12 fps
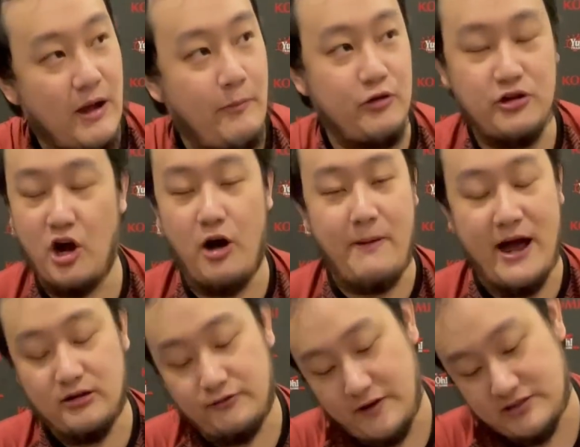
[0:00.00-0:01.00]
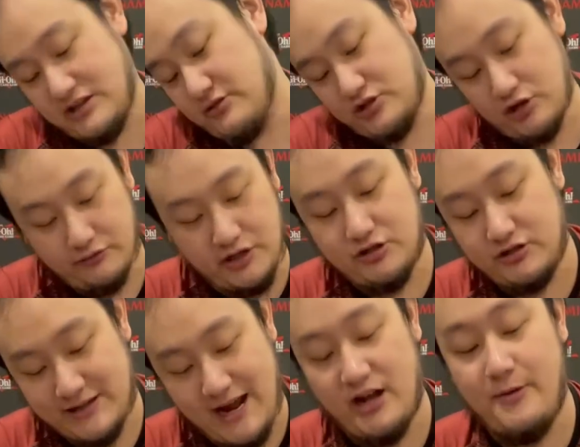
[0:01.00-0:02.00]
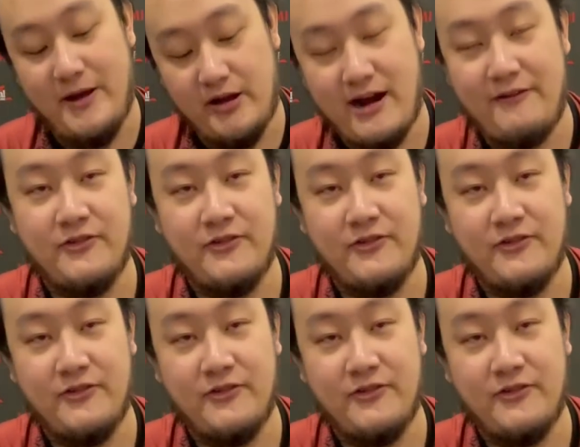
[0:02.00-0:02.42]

I put a call battle phase. Like the reader tag on my draft.